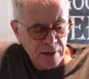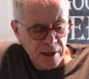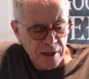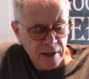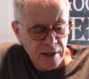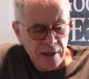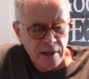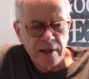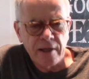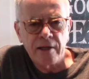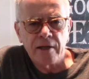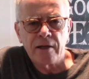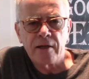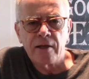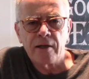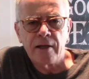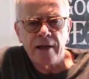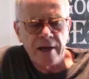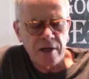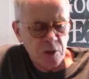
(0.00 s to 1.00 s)

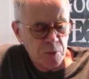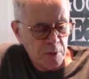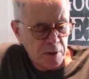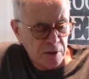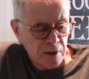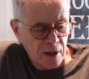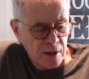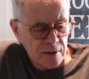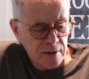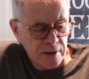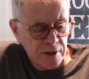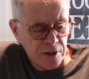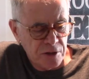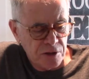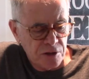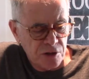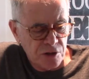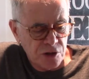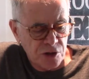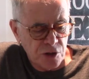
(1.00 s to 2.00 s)
And last but not
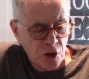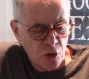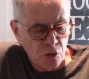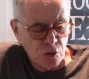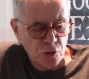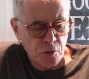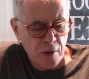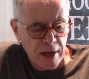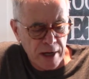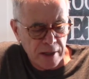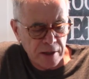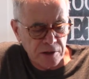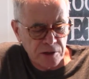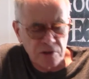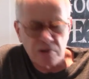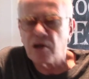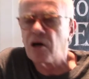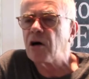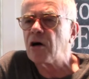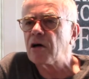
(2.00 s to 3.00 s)
least, Snow
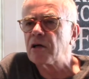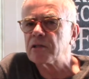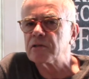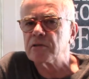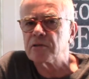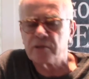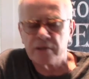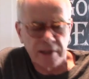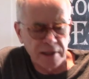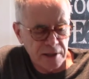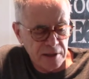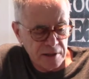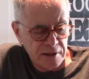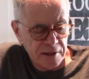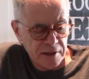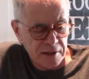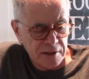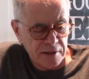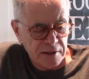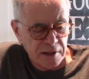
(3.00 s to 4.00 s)
Tracks on day
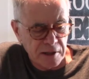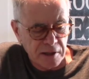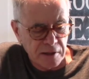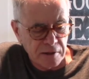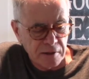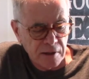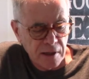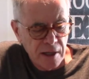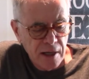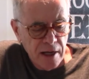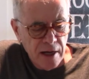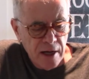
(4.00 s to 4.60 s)
16,